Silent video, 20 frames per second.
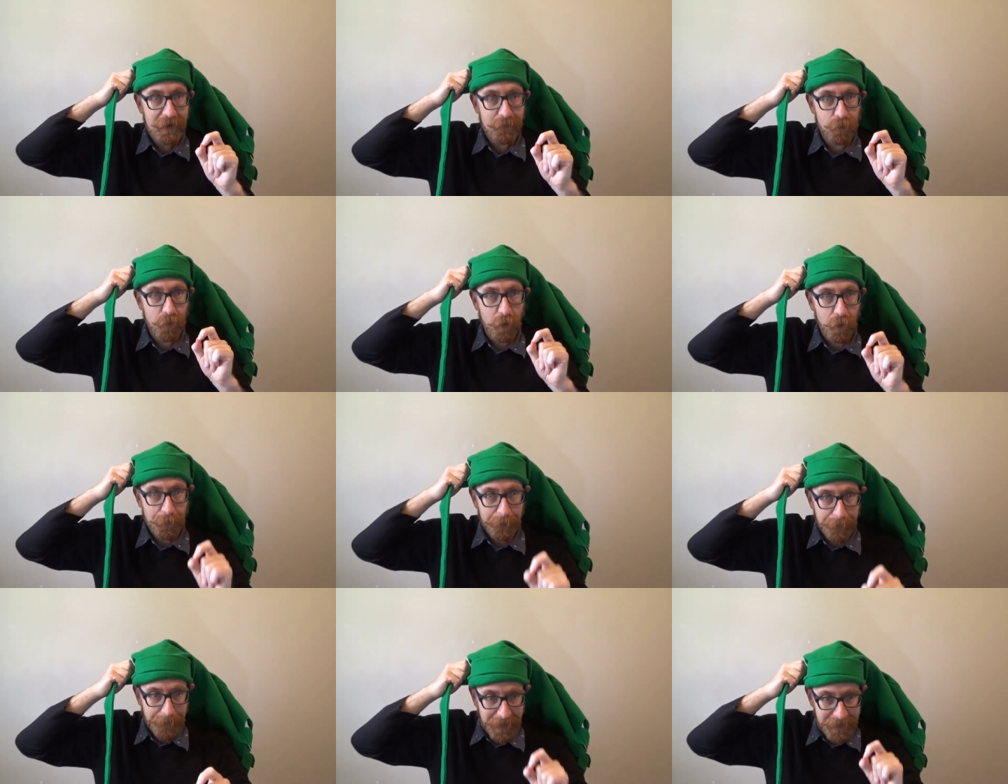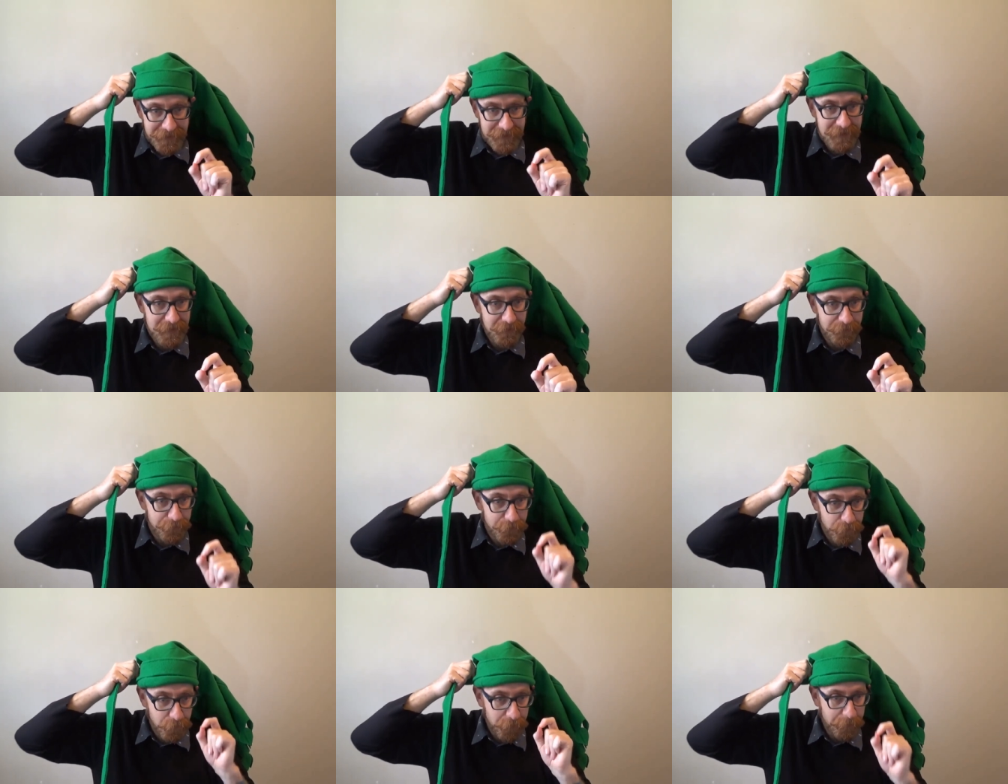robust
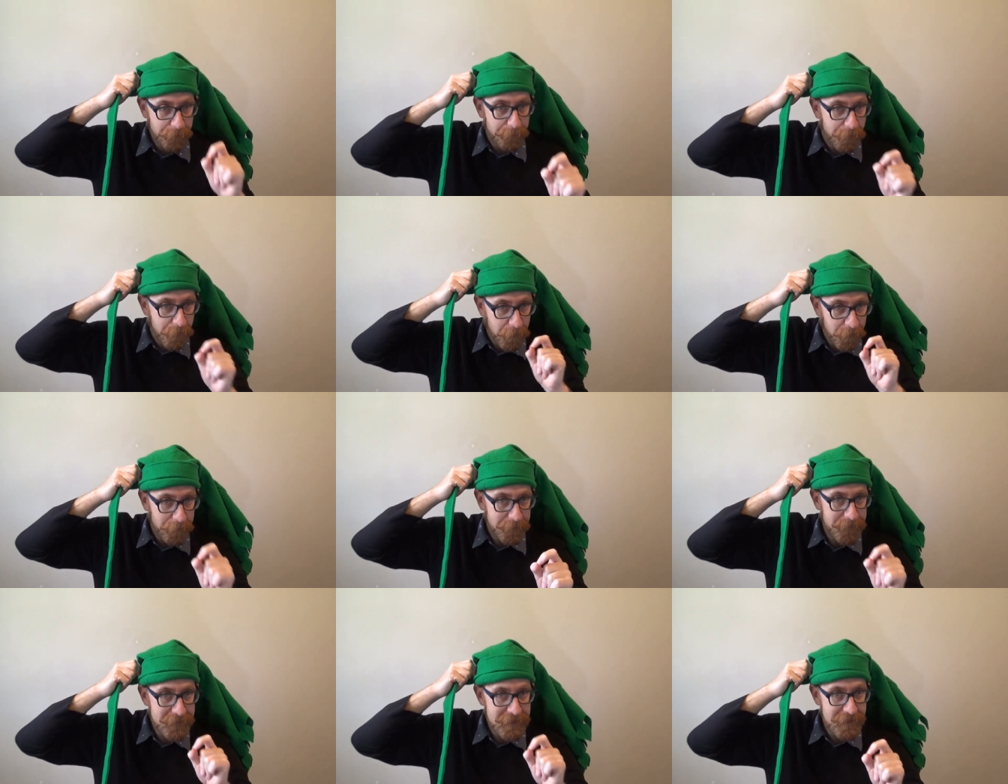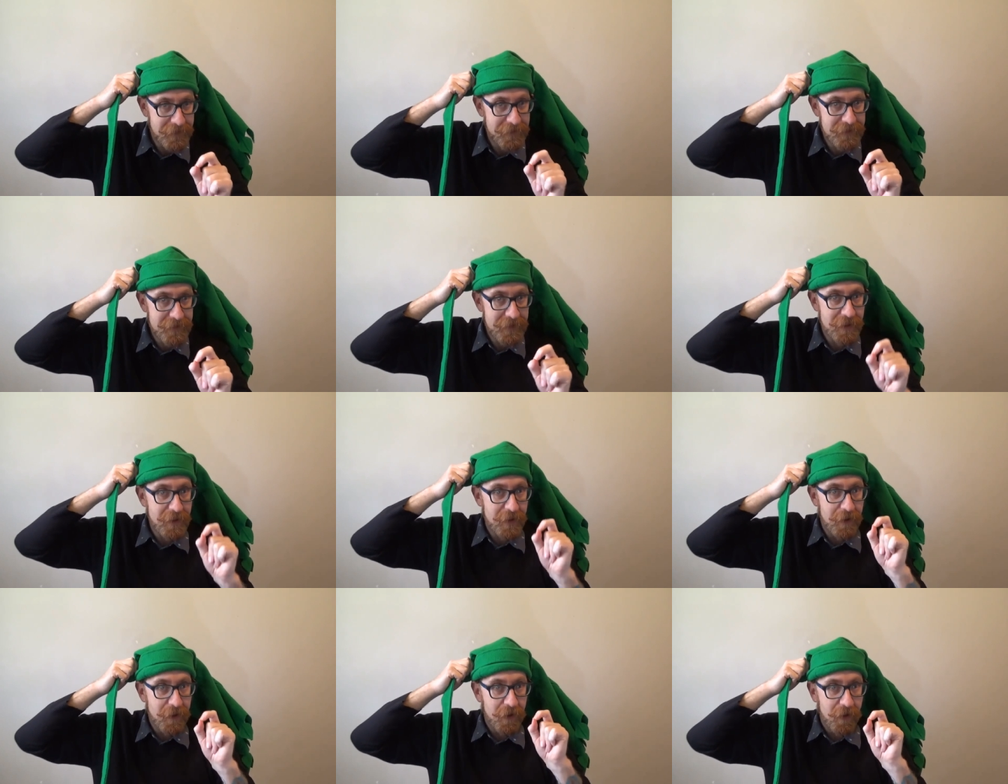for the
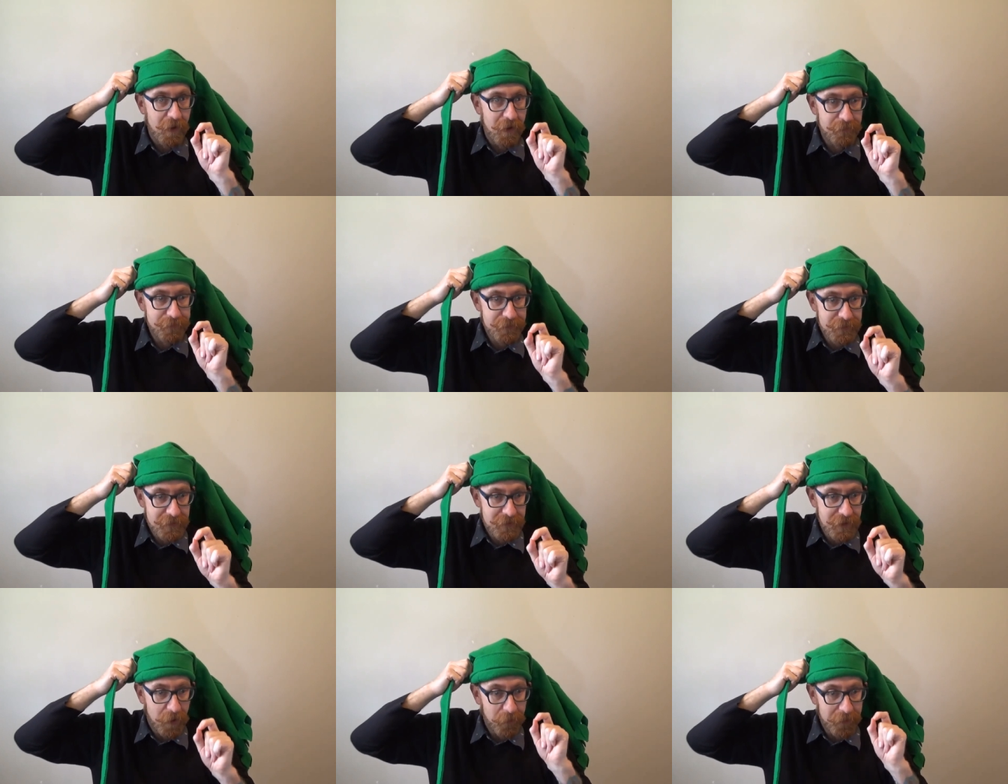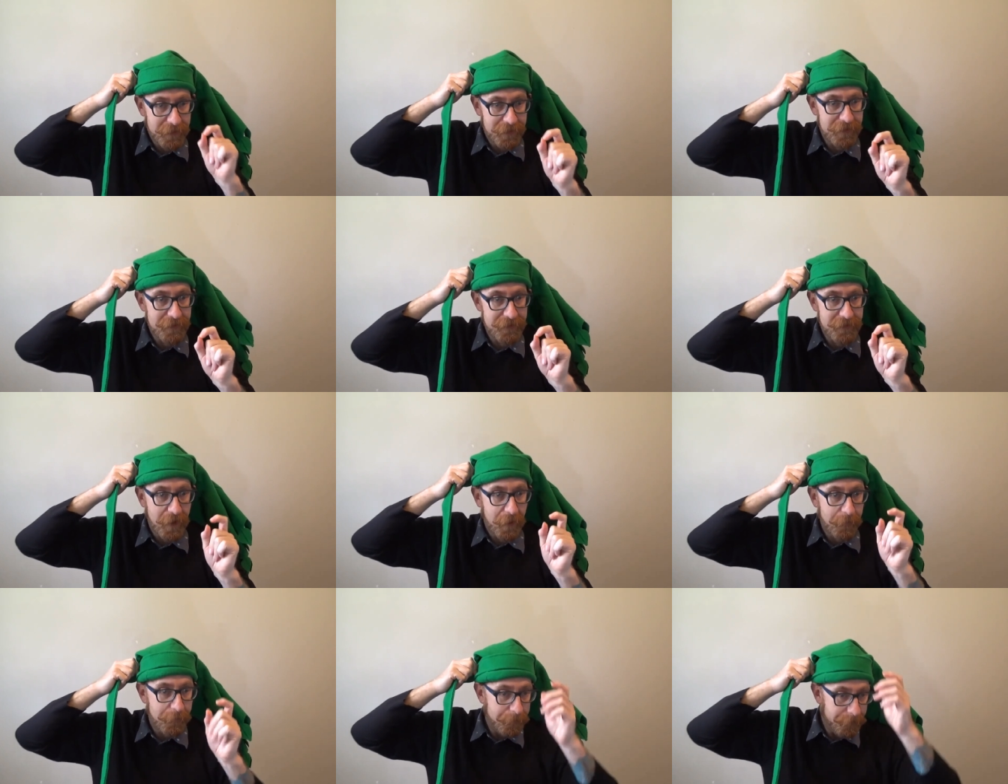purposes of sewing this
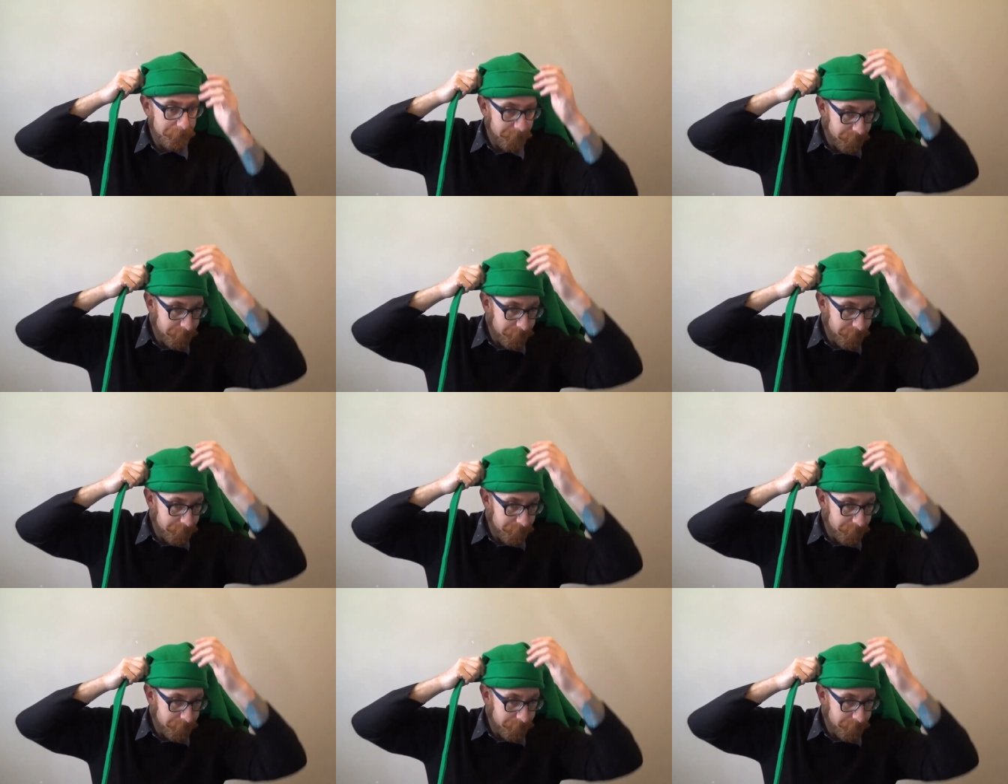up.